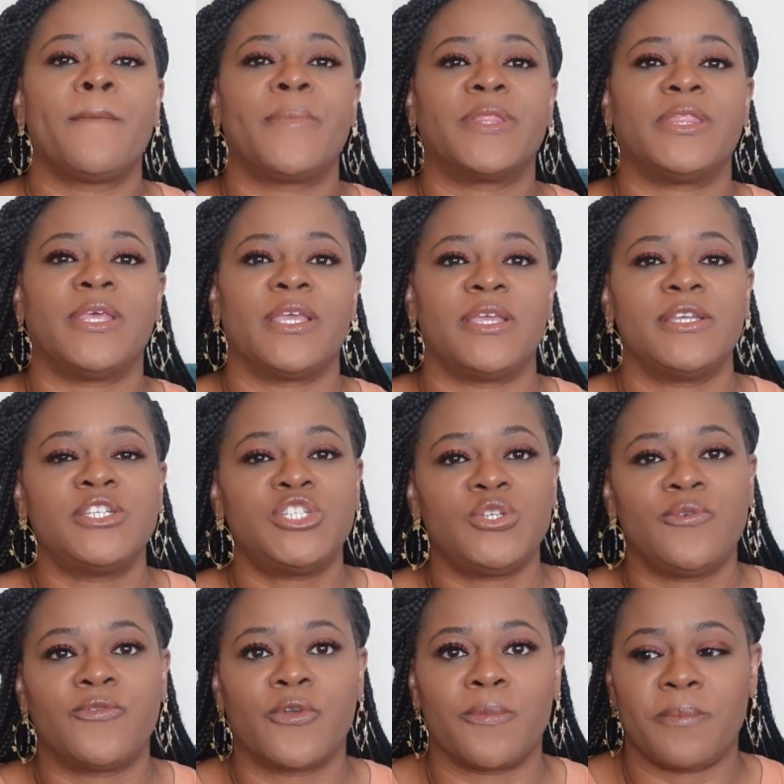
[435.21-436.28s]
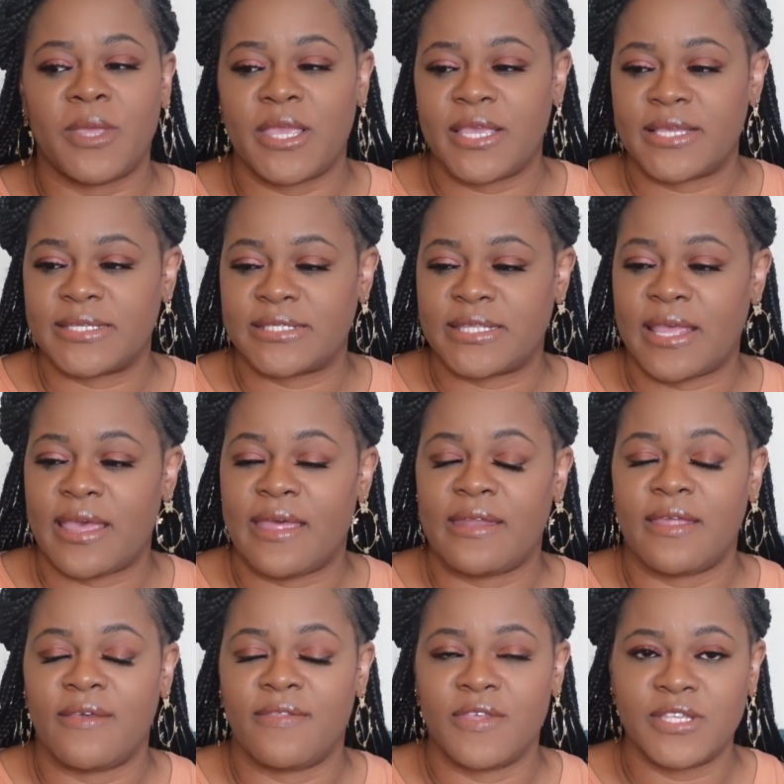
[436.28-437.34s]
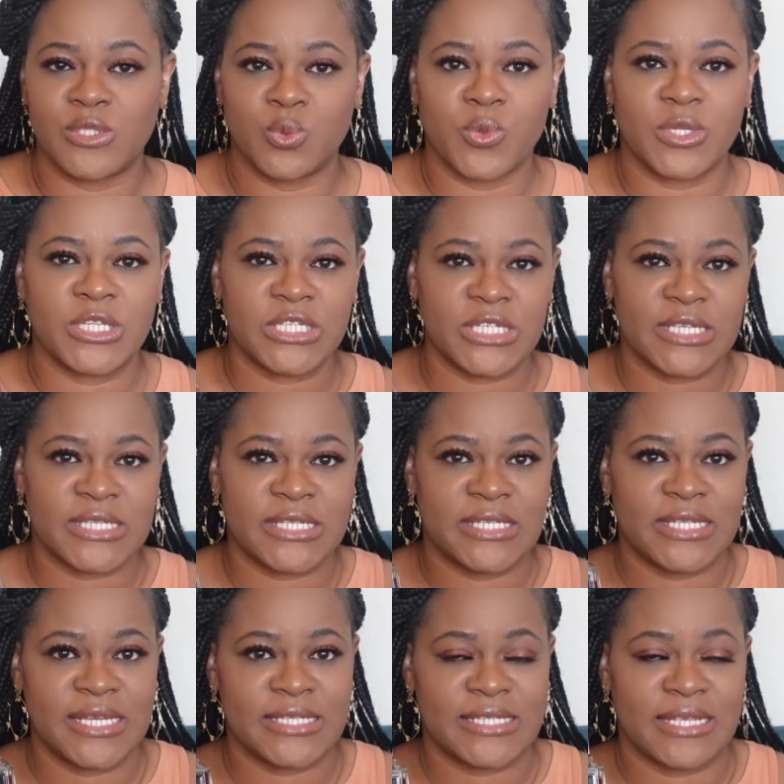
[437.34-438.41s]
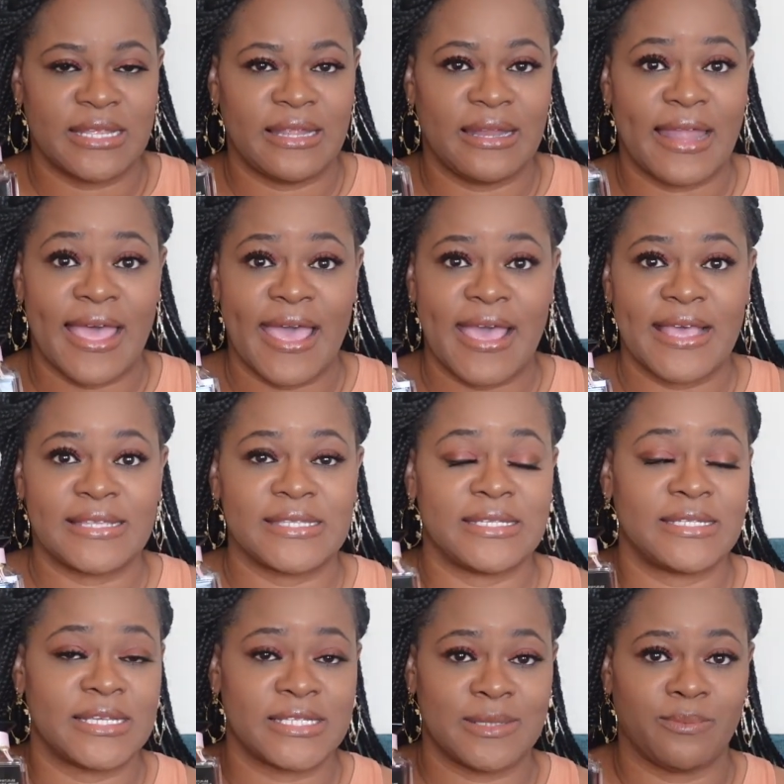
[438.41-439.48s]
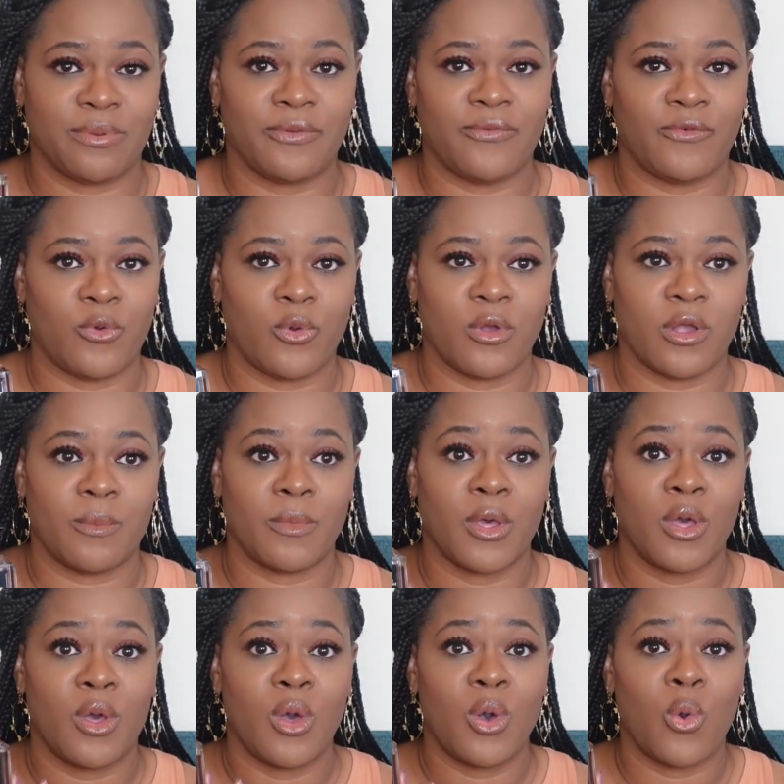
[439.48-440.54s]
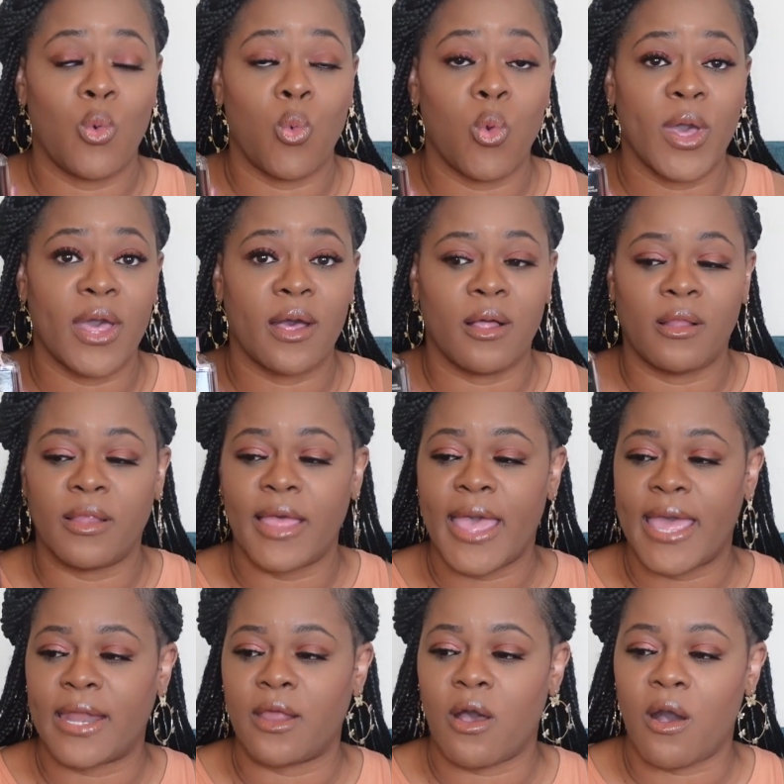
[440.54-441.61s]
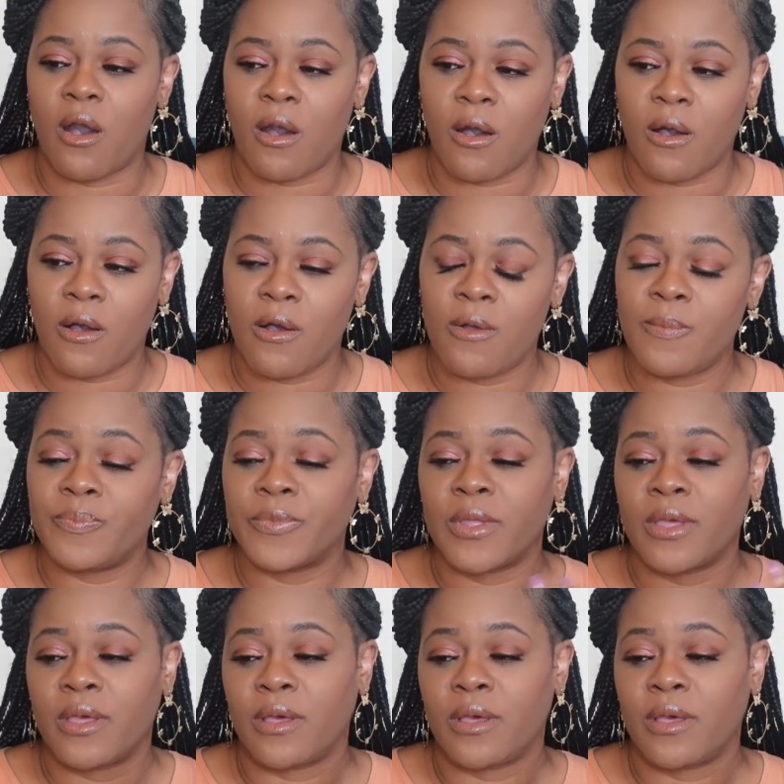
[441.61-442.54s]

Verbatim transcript: But the issue for me is that this one just doesn't last. It doesn't perform well at all.